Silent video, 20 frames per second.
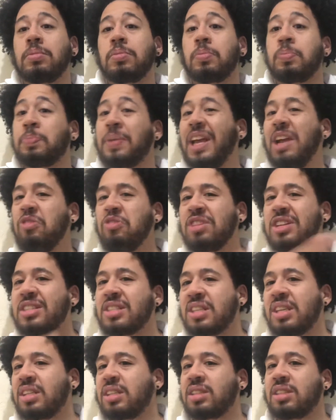be
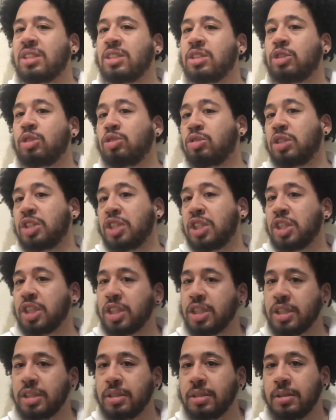resistant to the
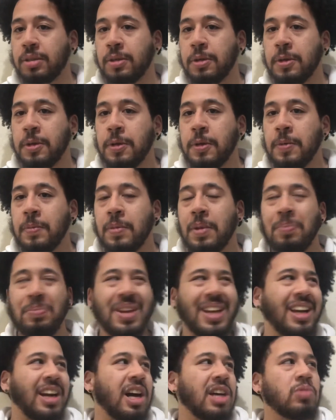good
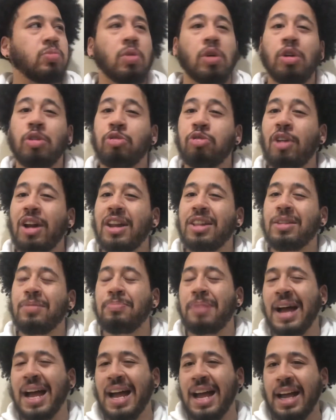because we're afraid of the
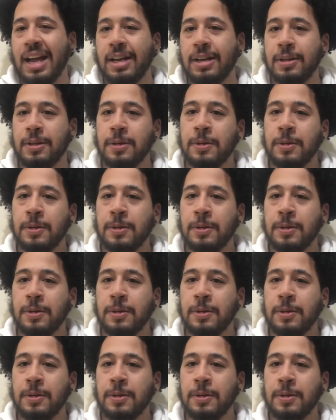bad.